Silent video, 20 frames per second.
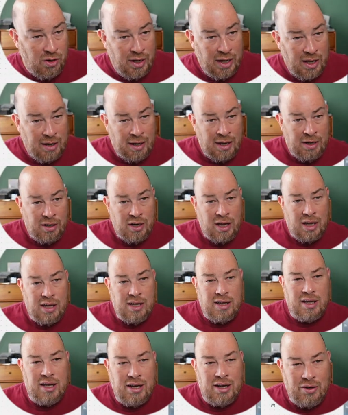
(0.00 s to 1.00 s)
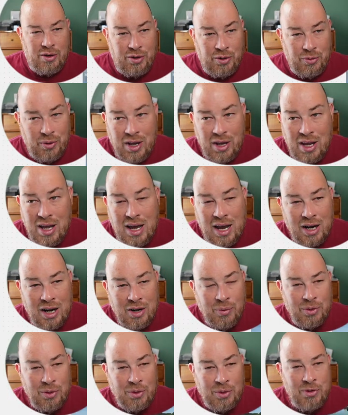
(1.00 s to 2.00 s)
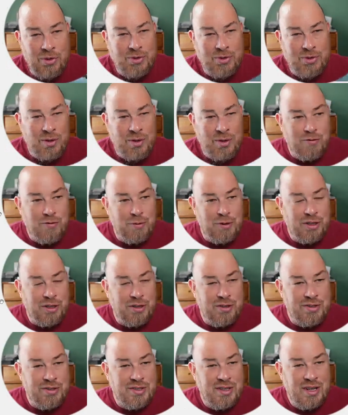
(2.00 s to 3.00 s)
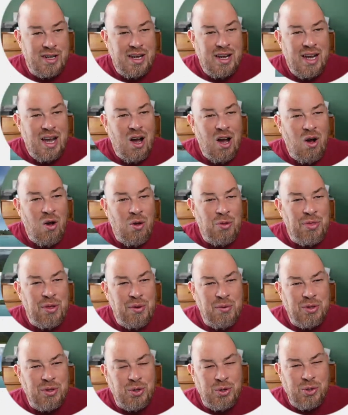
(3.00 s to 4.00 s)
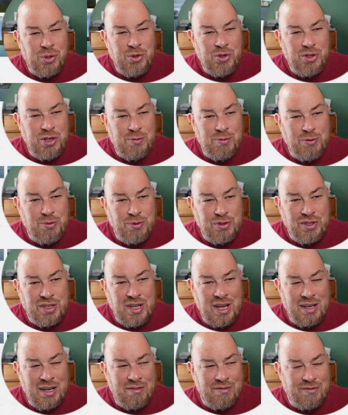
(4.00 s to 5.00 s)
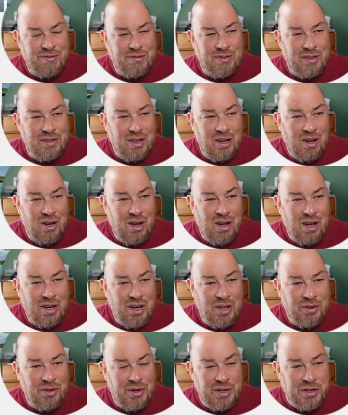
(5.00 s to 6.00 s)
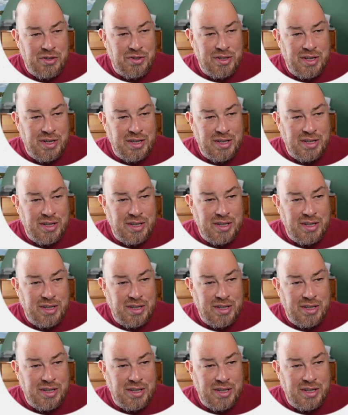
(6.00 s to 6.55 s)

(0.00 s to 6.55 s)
I don't, I don't know where the cruise is coming from, but there's a whole thing with the cruise ships, which is kind of another interesting thing,